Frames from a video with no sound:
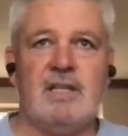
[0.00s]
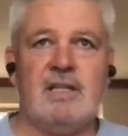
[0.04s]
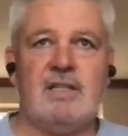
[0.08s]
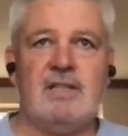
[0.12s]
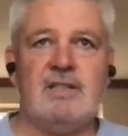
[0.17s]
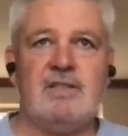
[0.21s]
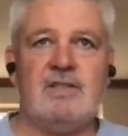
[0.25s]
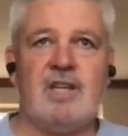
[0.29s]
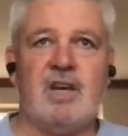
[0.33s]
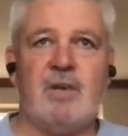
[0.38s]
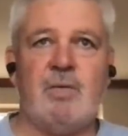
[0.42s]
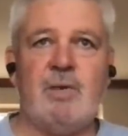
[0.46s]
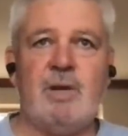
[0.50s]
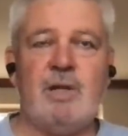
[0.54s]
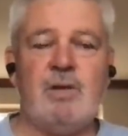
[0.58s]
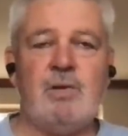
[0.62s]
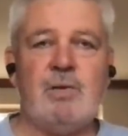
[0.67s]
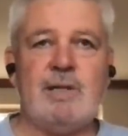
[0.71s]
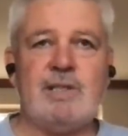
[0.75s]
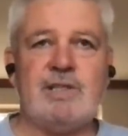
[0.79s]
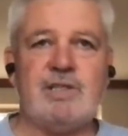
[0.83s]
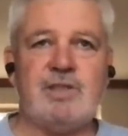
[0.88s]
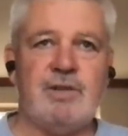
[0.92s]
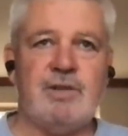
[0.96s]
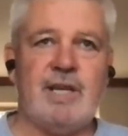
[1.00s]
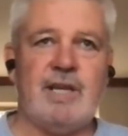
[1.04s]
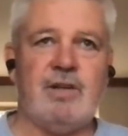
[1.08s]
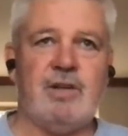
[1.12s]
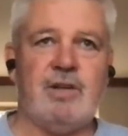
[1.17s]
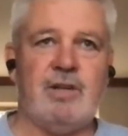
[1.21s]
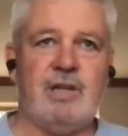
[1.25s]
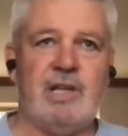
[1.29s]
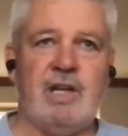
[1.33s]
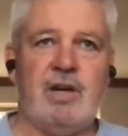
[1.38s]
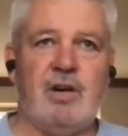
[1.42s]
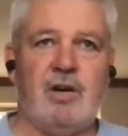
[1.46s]
so we'll always do that
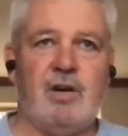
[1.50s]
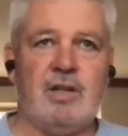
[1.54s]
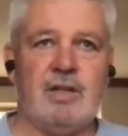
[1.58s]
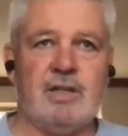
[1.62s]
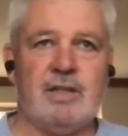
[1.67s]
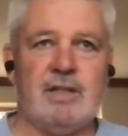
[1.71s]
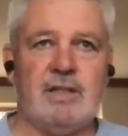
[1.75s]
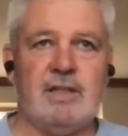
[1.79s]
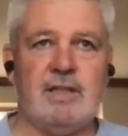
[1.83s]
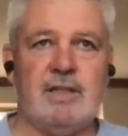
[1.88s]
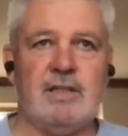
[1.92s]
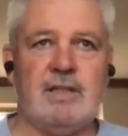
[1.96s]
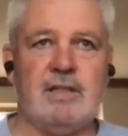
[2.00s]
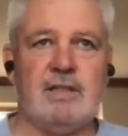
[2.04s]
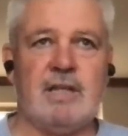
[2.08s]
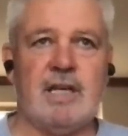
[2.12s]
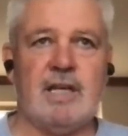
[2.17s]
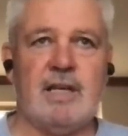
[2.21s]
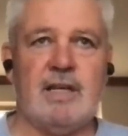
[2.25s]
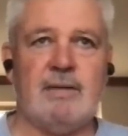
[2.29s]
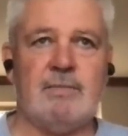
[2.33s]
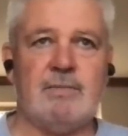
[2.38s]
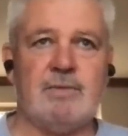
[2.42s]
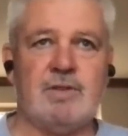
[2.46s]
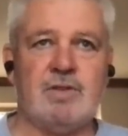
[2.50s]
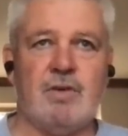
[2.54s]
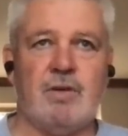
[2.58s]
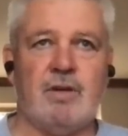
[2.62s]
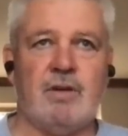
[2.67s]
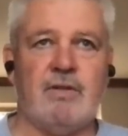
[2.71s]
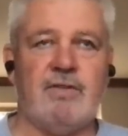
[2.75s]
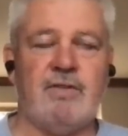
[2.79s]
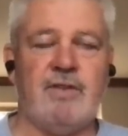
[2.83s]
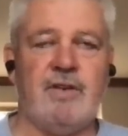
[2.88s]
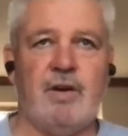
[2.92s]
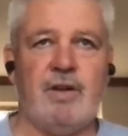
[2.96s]
early on, uh, trying
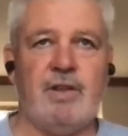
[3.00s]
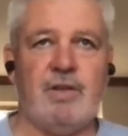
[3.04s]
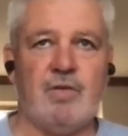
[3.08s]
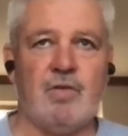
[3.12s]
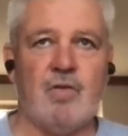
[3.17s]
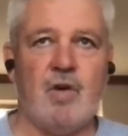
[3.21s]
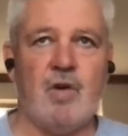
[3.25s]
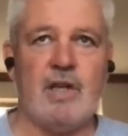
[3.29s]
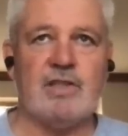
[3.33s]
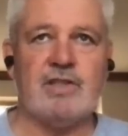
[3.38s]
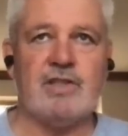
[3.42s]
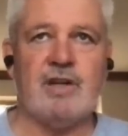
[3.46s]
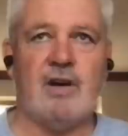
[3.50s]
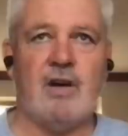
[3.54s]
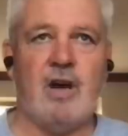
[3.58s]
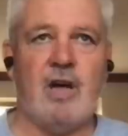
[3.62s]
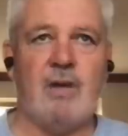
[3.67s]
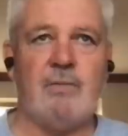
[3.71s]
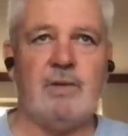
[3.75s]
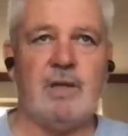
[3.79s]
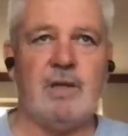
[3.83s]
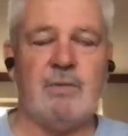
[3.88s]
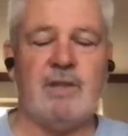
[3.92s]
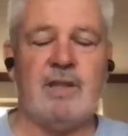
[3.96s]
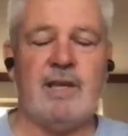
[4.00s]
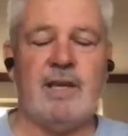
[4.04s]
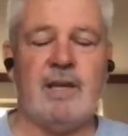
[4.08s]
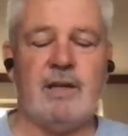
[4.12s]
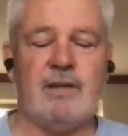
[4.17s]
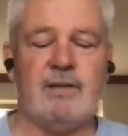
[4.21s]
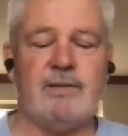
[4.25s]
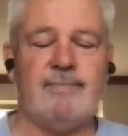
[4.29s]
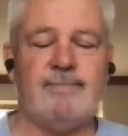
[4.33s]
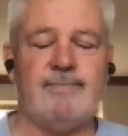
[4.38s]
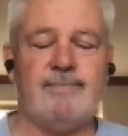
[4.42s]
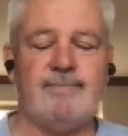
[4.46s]
to find the right time, you know, without...
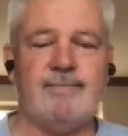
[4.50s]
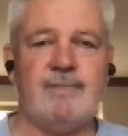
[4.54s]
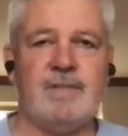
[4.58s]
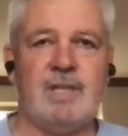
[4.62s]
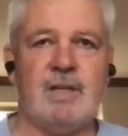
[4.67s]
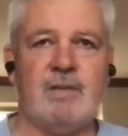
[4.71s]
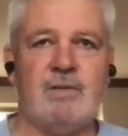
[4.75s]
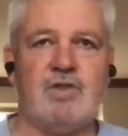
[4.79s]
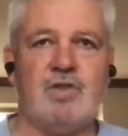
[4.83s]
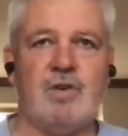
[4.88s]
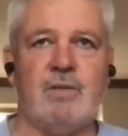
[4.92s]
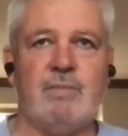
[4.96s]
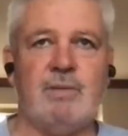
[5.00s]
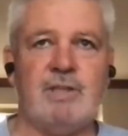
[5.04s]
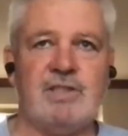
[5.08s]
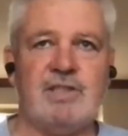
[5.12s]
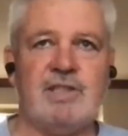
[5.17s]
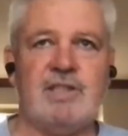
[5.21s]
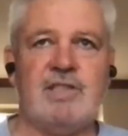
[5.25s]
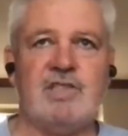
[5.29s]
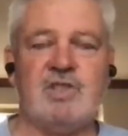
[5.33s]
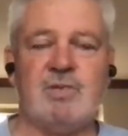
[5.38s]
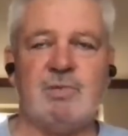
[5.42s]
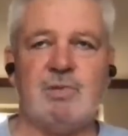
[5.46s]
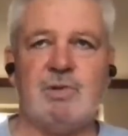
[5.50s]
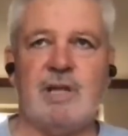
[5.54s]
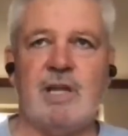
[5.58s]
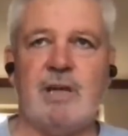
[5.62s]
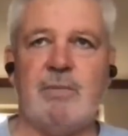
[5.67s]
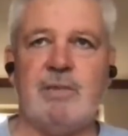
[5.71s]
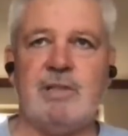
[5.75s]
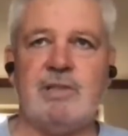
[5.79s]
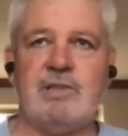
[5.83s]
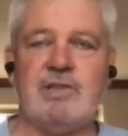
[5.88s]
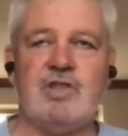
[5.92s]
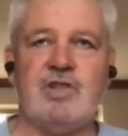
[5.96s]
and trying to be sensible
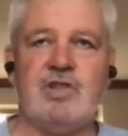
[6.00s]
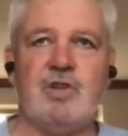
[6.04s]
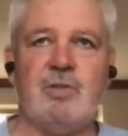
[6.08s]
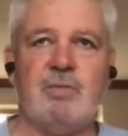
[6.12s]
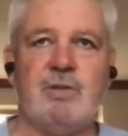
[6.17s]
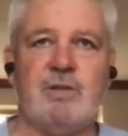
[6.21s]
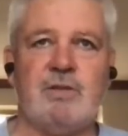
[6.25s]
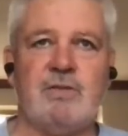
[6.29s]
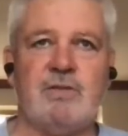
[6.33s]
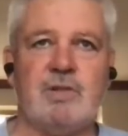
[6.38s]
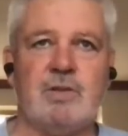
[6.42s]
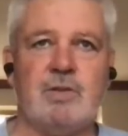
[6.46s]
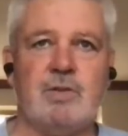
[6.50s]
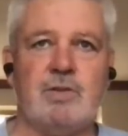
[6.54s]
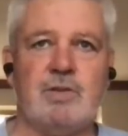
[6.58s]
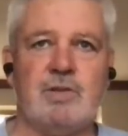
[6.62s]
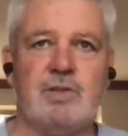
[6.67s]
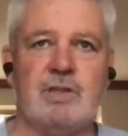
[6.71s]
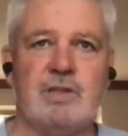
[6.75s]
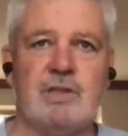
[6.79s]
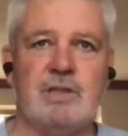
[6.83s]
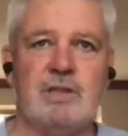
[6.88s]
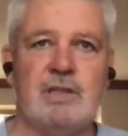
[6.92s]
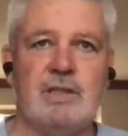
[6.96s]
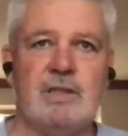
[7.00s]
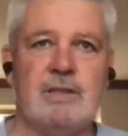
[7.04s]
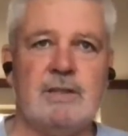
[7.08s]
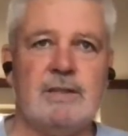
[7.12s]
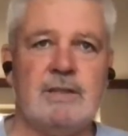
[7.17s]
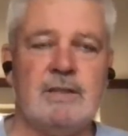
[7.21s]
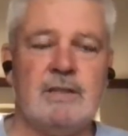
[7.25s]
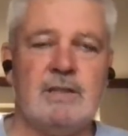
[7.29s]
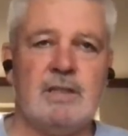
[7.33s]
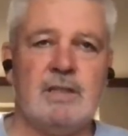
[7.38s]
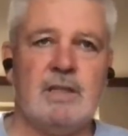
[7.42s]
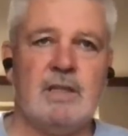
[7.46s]
without being stupid, of course. And
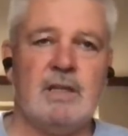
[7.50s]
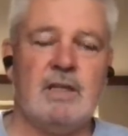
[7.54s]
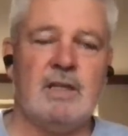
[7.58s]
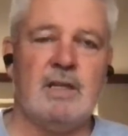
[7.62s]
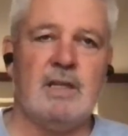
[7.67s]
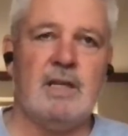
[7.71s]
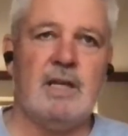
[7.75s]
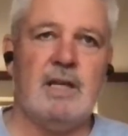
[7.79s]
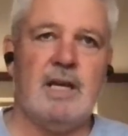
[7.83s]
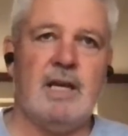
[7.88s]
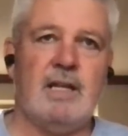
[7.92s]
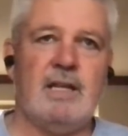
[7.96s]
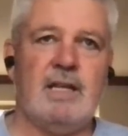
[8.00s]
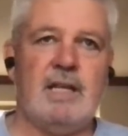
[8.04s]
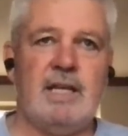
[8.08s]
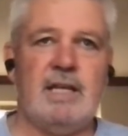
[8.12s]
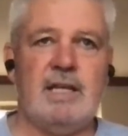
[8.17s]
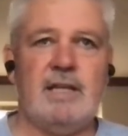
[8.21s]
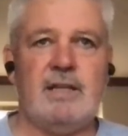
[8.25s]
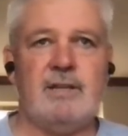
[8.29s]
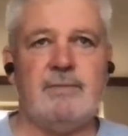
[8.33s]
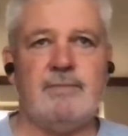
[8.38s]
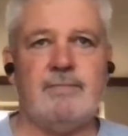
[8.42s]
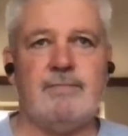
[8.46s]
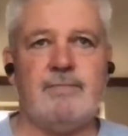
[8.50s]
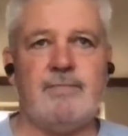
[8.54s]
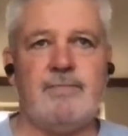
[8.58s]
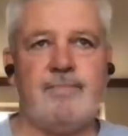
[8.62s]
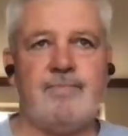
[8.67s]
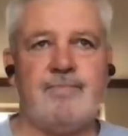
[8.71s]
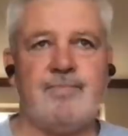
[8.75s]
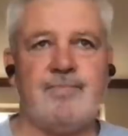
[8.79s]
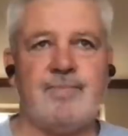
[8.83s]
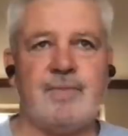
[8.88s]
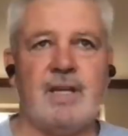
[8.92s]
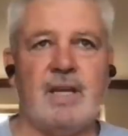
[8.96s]
and then,
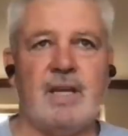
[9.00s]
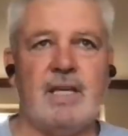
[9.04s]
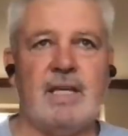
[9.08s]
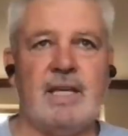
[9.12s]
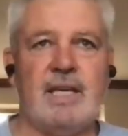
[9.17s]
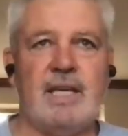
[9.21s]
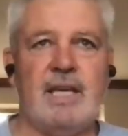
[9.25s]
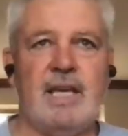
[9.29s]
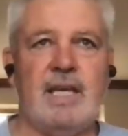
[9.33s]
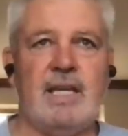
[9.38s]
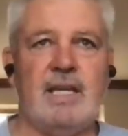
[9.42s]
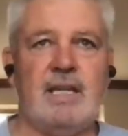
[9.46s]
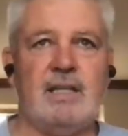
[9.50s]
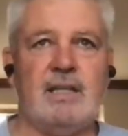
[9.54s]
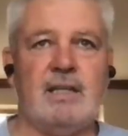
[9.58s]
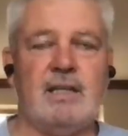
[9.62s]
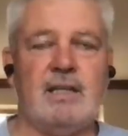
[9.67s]
again,